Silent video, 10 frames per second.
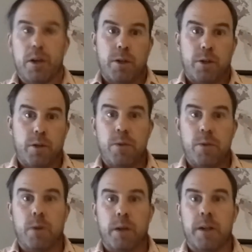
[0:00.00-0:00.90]
you
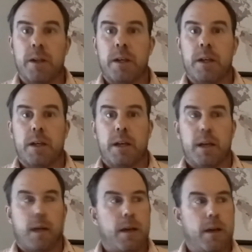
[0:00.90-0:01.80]
want
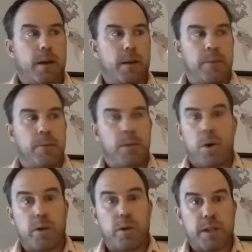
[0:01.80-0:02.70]
um,
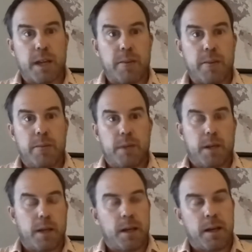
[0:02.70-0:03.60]
all the time.
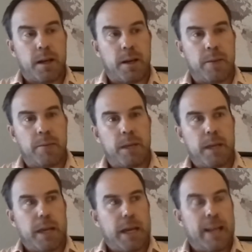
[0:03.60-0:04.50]
Um,
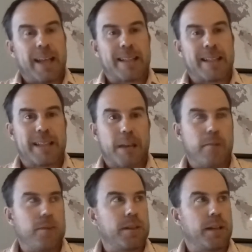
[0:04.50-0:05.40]
and that
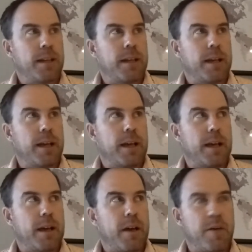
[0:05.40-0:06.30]
sounds like
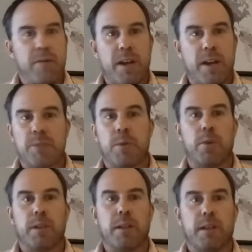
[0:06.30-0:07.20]
a very
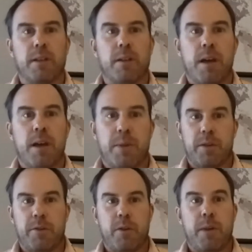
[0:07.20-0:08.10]
small detail. But
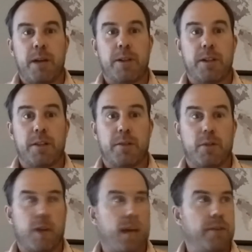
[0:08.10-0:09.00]
you imagine if
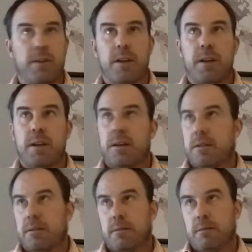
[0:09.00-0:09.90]
you have,
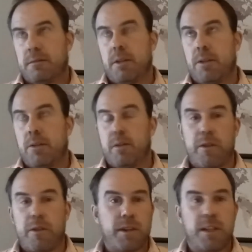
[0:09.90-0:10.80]
you know,
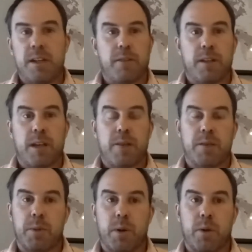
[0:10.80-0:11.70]
30 different types
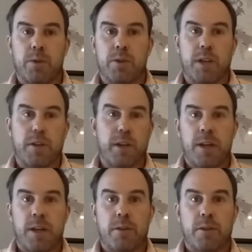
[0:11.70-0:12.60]
of balls and you're
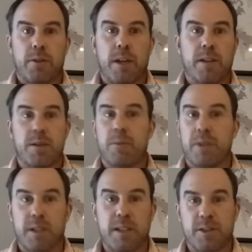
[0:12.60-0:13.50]
hitting on the range,
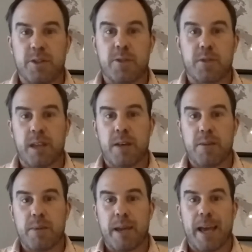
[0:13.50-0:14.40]
someone needs to sort that
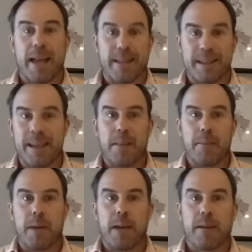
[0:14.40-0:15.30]
out by hand and get
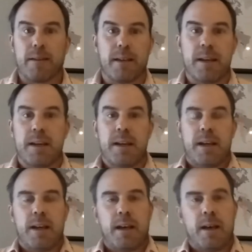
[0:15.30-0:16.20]
them back to you.
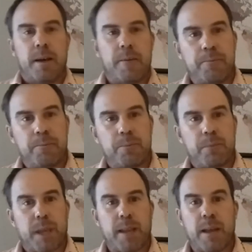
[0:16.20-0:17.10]
Um,
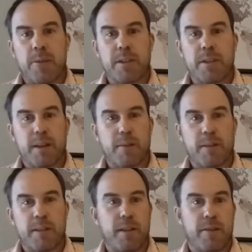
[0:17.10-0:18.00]
and that was that
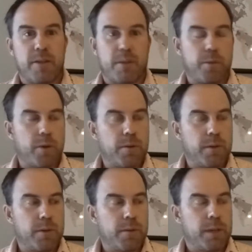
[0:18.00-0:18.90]
was never a
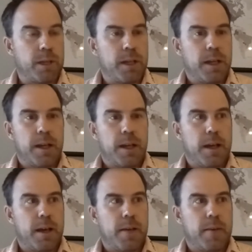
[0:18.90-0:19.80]
problem.
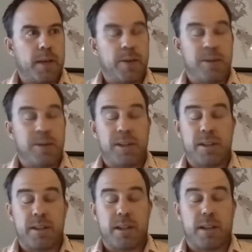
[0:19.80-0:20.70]
Um, and it was
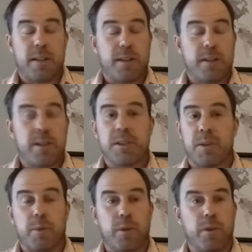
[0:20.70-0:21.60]
just it's just such a
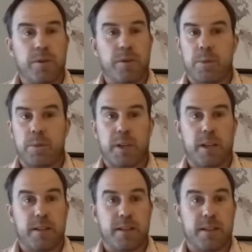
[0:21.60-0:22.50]
beautiful
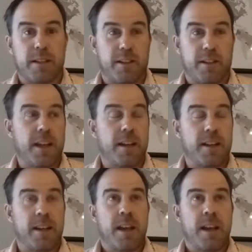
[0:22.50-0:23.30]
place. It's like you kind of